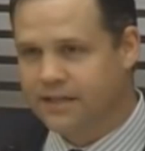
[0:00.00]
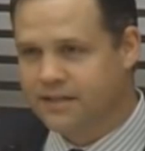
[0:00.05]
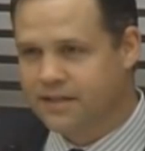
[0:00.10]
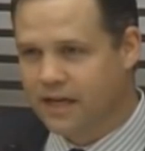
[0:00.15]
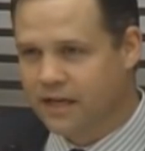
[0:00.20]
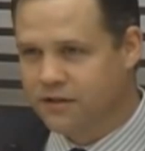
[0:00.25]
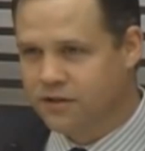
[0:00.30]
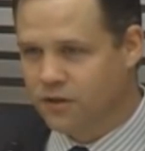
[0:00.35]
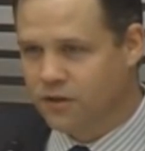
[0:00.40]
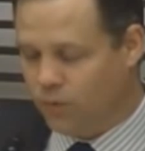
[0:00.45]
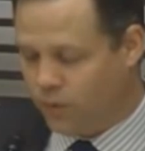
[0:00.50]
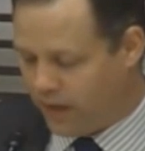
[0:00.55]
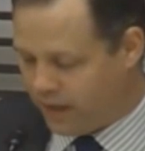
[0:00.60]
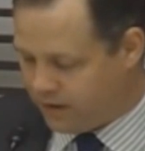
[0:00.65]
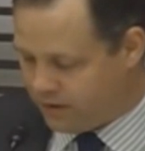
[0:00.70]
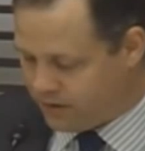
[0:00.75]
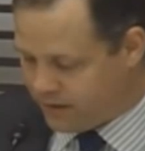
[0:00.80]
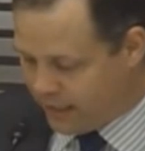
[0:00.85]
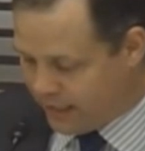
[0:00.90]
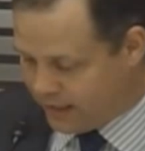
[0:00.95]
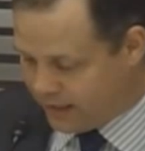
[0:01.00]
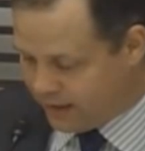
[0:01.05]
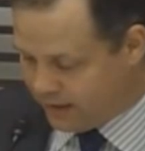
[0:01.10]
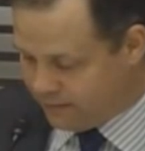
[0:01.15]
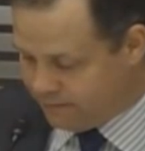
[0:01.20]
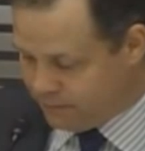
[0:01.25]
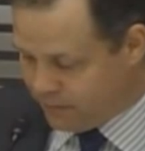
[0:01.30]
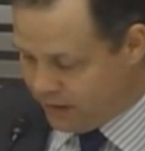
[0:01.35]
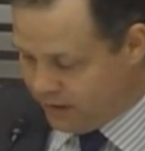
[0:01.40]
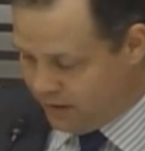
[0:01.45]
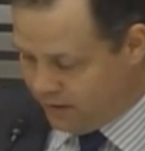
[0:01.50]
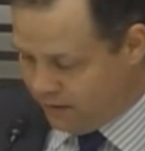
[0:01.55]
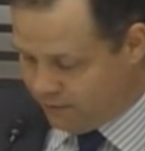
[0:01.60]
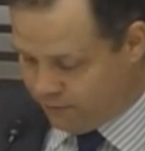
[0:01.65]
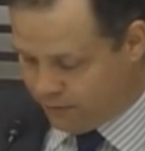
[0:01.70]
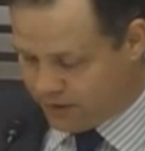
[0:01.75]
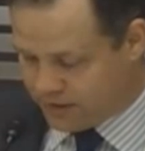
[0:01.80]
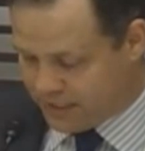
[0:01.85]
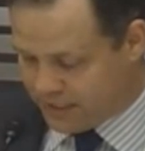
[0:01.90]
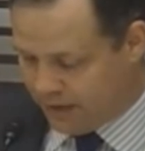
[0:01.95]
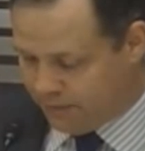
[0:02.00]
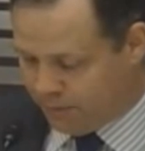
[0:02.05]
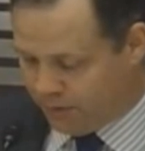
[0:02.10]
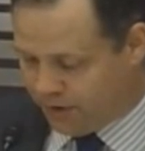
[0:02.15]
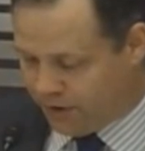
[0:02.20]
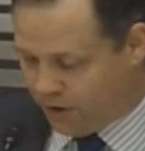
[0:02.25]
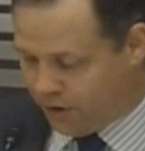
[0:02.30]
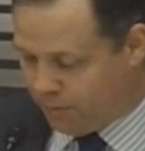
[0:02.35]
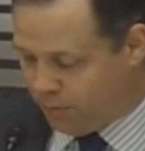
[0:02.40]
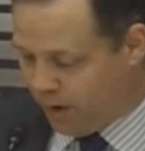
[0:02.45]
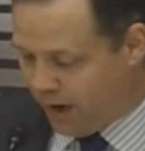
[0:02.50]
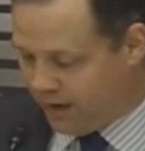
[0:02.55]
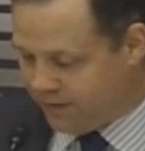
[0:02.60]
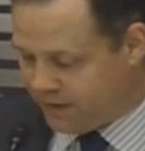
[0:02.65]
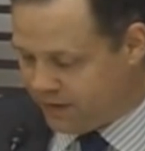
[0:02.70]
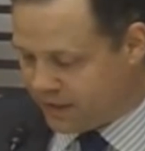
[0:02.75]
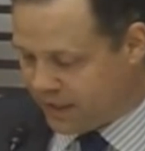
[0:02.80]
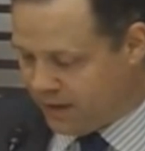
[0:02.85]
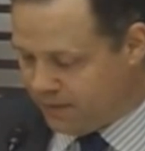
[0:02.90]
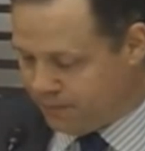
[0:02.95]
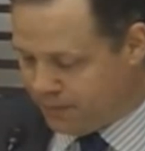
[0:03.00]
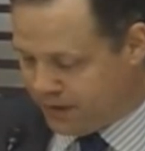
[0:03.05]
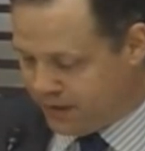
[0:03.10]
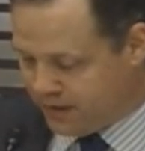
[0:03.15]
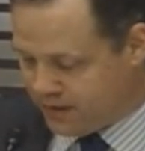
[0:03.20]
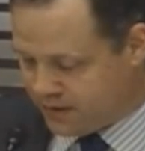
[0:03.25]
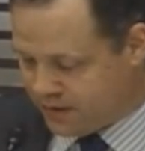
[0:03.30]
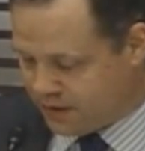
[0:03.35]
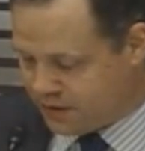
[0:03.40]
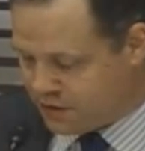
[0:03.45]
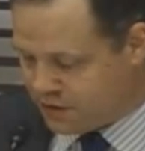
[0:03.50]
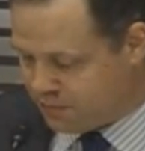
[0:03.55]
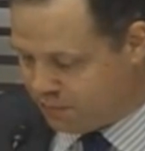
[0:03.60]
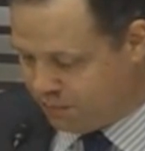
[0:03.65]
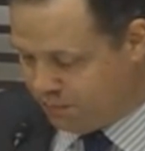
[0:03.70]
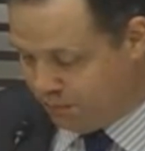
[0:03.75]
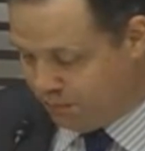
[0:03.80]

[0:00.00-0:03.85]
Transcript: essential weather data. For example, there are private companies such as